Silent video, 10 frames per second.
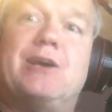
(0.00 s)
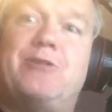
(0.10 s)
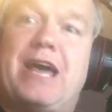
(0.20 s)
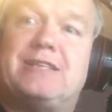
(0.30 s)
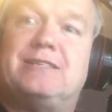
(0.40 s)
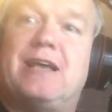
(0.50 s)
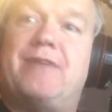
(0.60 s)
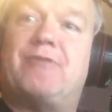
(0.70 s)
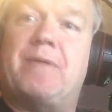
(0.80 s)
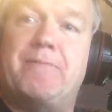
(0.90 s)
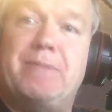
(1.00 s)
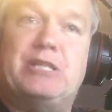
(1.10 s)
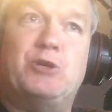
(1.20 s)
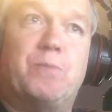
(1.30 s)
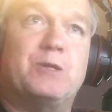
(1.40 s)
So that's from a
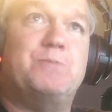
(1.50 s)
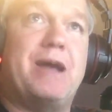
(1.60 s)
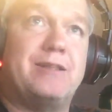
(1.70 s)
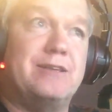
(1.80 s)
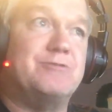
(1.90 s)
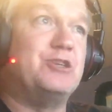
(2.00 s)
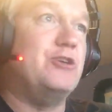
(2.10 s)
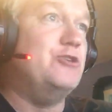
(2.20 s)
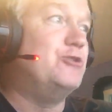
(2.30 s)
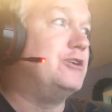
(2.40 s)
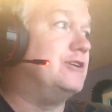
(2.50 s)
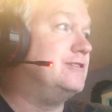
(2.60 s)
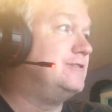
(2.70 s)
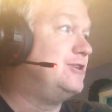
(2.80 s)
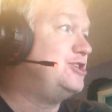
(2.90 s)
Me Too perspective. So you
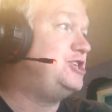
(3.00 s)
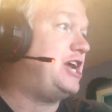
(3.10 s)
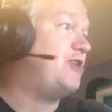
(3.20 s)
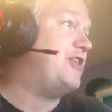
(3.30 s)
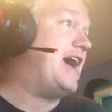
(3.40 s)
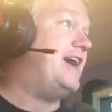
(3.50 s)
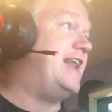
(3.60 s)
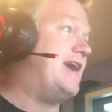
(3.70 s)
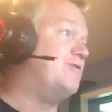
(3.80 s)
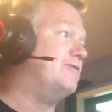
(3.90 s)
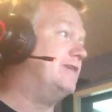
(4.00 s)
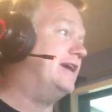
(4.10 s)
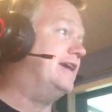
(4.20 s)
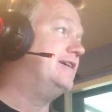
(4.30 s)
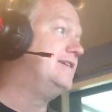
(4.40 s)
can share that, and I
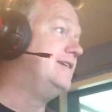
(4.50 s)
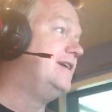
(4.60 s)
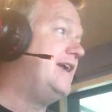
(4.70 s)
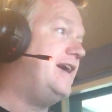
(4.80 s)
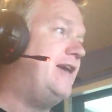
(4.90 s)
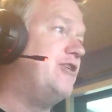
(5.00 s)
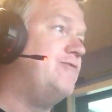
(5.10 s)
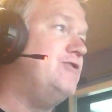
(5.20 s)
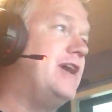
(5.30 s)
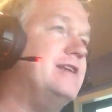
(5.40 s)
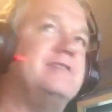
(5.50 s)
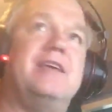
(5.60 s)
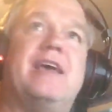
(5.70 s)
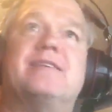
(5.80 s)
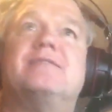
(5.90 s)
will. I don't know if you
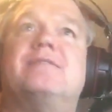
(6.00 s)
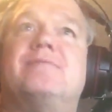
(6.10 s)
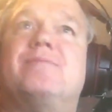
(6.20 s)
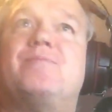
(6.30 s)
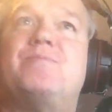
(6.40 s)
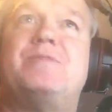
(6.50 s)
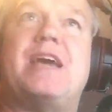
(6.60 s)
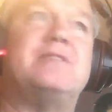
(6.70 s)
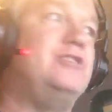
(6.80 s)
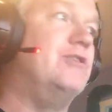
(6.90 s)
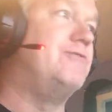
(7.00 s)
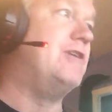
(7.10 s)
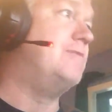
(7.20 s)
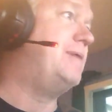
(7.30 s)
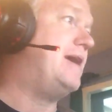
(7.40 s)
guys can get text to your
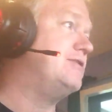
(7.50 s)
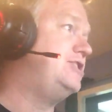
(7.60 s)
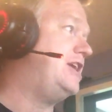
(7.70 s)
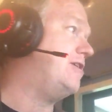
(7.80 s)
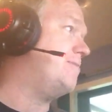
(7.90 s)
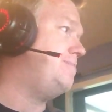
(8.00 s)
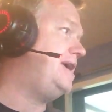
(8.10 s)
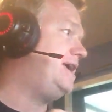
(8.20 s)
phone, but I'll share a